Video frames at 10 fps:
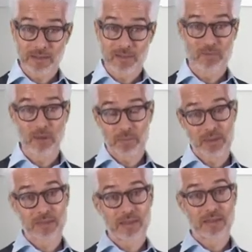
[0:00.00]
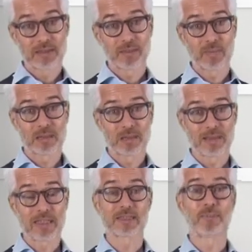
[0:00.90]
or representing
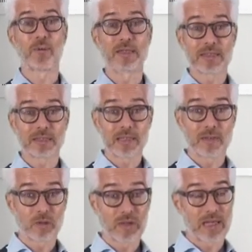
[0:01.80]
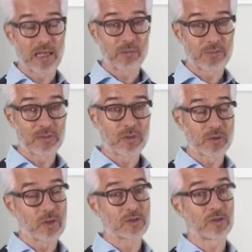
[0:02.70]
semantics explicitly with the help of
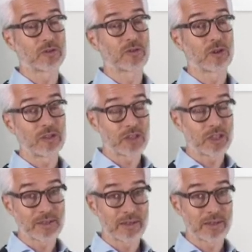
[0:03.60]
so-called ontologies,